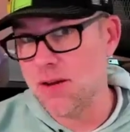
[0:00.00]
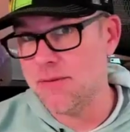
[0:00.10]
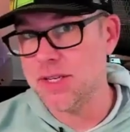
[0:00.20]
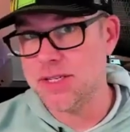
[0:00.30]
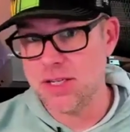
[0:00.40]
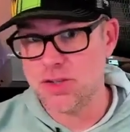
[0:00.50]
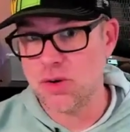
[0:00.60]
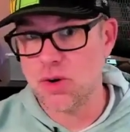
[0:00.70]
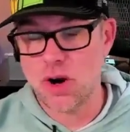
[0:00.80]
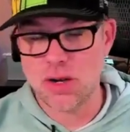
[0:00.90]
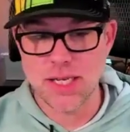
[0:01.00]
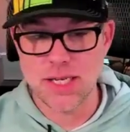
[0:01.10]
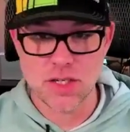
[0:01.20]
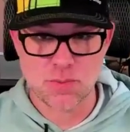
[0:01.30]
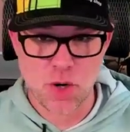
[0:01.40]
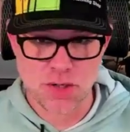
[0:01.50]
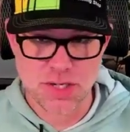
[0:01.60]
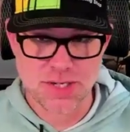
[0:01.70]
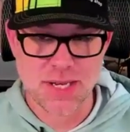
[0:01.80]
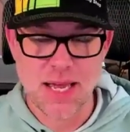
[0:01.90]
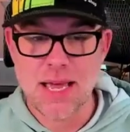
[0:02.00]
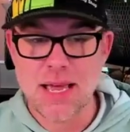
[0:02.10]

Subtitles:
of the digital card they just purchased.